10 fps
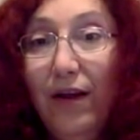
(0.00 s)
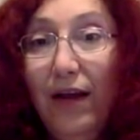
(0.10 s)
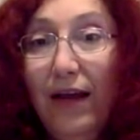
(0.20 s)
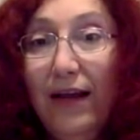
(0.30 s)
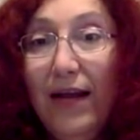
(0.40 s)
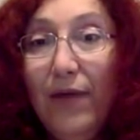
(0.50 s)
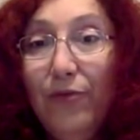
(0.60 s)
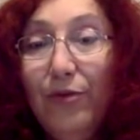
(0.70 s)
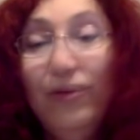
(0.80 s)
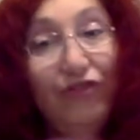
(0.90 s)
And that
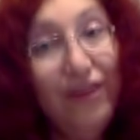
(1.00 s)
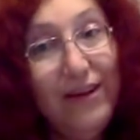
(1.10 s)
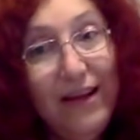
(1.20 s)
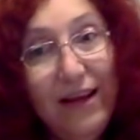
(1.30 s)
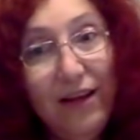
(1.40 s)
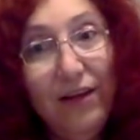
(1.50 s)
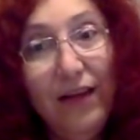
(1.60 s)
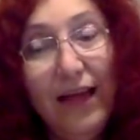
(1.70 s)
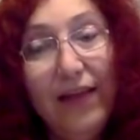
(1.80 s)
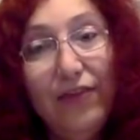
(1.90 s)
was what Janelle
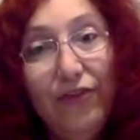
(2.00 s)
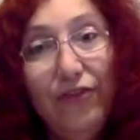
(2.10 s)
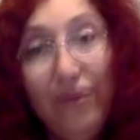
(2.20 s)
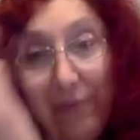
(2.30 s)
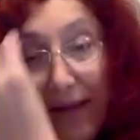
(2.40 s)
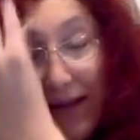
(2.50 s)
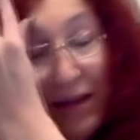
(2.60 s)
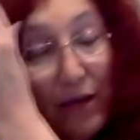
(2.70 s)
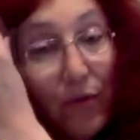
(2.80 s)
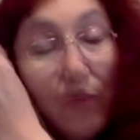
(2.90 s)
and Susan
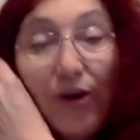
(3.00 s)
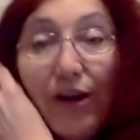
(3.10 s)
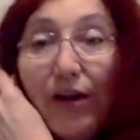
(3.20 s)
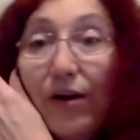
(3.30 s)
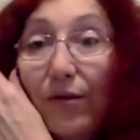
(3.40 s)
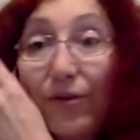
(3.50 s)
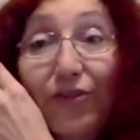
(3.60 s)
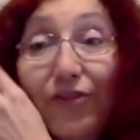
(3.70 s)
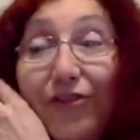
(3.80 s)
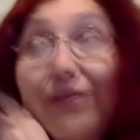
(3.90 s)
Manley were working on,
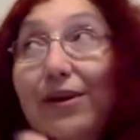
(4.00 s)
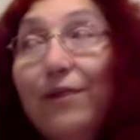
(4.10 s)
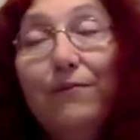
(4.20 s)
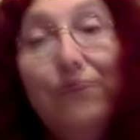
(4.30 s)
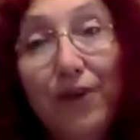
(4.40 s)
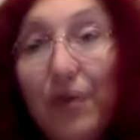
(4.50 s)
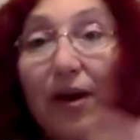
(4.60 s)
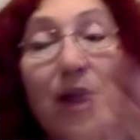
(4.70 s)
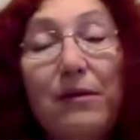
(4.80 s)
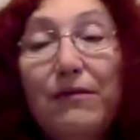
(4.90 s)
which is, you know,
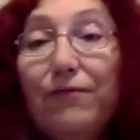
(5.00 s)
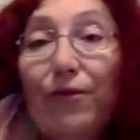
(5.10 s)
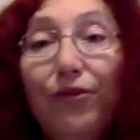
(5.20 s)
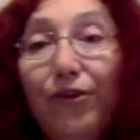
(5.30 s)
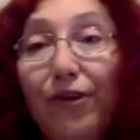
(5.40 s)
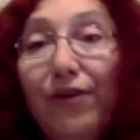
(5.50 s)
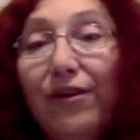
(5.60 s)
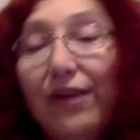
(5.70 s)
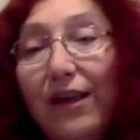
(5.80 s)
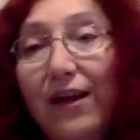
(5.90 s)
we're coming full circle.